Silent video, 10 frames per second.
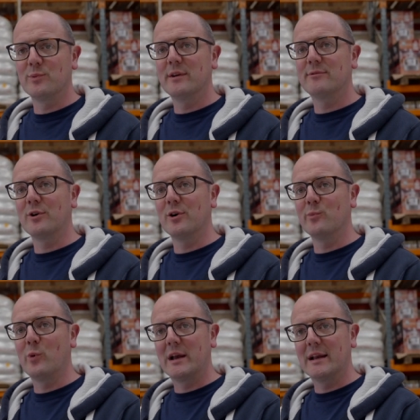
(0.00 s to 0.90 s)
We've got
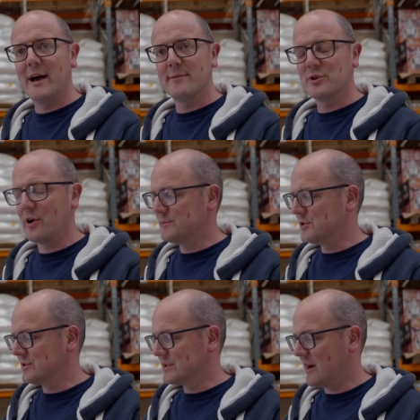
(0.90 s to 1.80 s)
White Labs
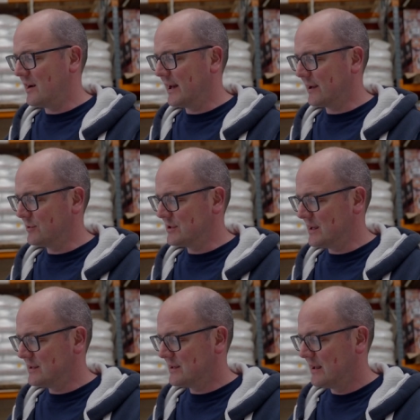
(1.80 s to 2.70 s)
options there and liquid
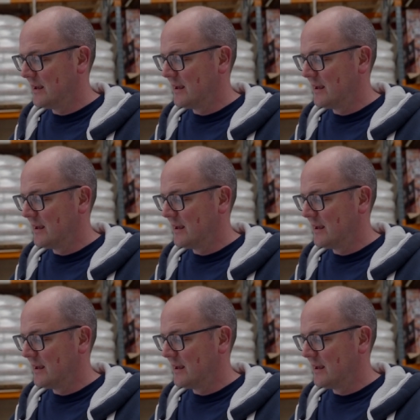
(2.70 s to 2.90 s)
yeast.